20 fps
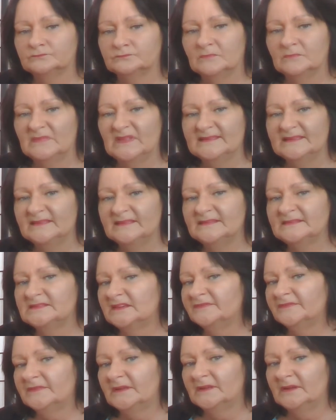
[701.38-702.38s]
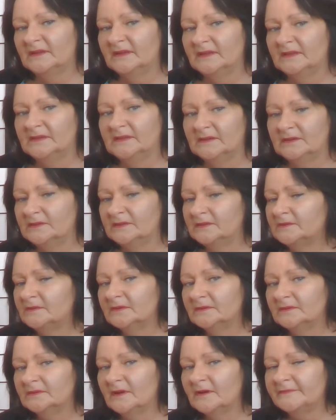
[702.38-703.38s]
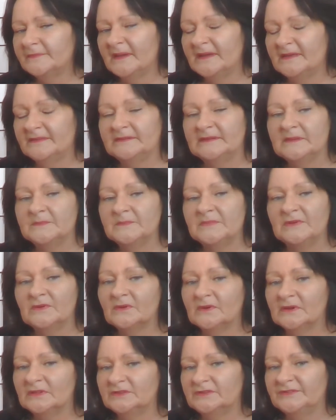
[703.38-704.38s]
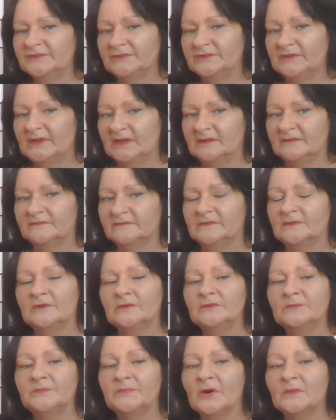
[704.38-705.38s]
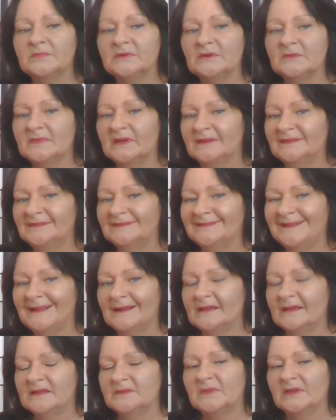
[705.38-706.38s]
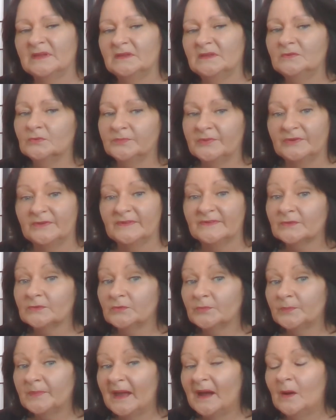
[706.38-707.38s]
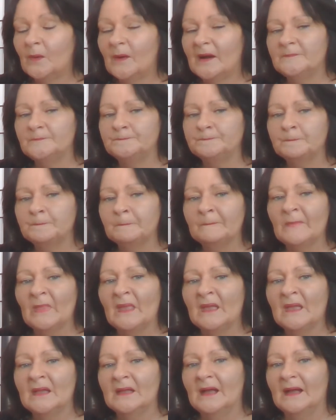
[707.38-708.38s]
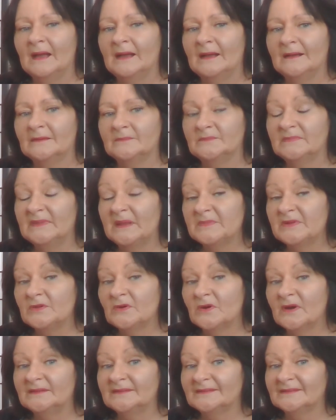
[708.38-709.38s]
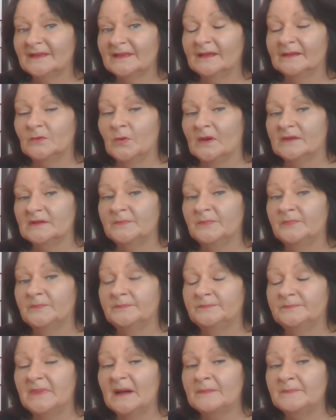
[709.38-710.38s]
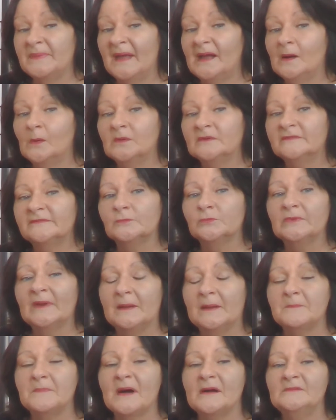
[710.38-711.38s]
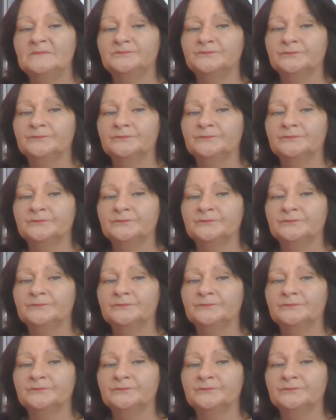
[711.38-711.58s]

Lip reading: This is definitely, you know, you're a life path number 9. You should have no problem in claiming your personal power. Number 9 is quite a powerful number.